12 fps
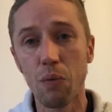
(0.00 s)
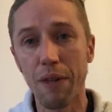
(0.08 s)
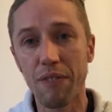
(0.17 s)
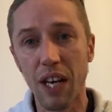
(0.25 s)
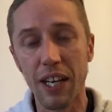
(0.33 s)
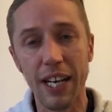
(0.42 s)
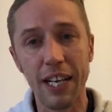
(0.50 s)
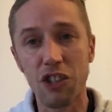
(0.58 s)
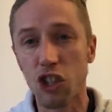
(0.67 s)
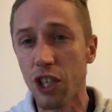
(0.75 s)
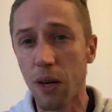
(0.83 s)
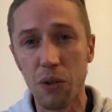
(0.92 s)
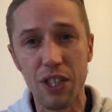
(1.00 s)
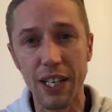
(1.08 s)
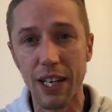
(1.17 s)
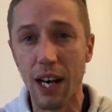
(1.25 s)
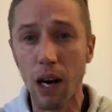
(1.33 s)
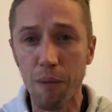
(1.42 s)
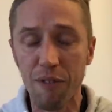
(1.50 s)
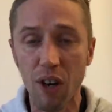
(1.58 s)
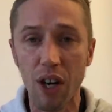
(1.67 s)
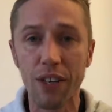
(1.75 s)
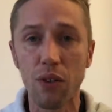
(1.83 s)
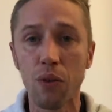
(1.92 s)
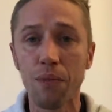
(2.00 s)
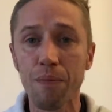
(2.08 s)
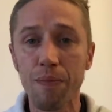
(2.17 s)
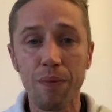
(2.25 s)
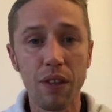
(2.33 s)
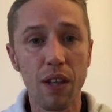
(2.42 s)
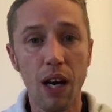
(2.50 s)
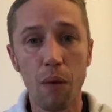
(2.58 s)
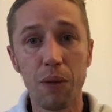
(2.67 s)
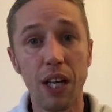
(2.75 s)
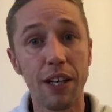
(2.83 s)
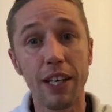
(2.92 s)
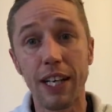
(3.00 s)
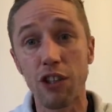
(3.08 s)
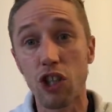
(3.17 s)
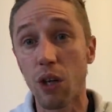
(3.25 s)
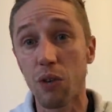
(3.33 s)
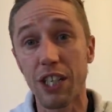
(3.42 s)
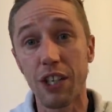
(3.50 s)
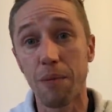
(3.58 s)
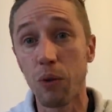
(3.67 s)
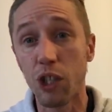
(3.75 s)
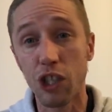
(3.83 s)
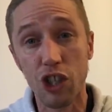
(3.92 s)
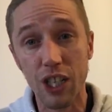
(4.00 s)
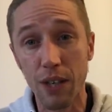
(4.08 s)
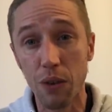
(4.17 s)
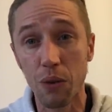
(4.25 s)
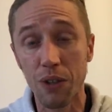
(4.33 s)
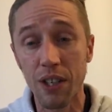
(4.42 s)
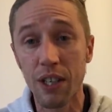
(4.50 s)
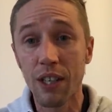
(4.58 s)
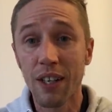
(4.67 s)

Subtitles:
We've done it against Chelsea in a cup final, we've done it against Chelsea in the Community Shield.